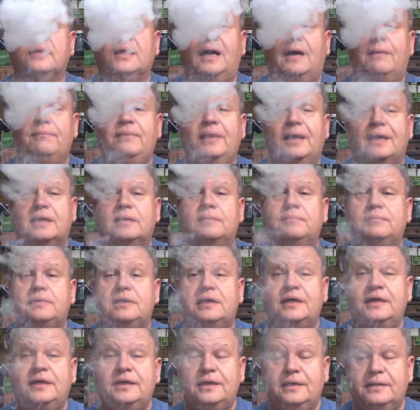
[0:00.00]
I'm not
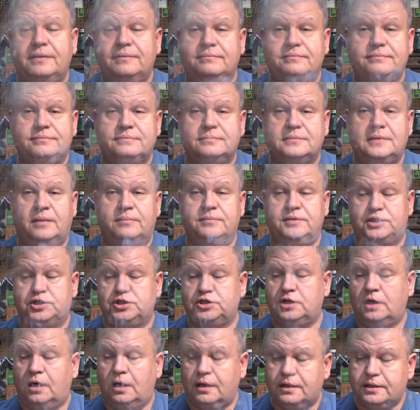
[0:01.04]
complaining, I'm just
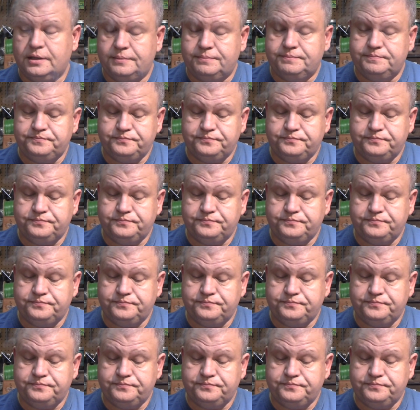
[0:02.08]
shocked.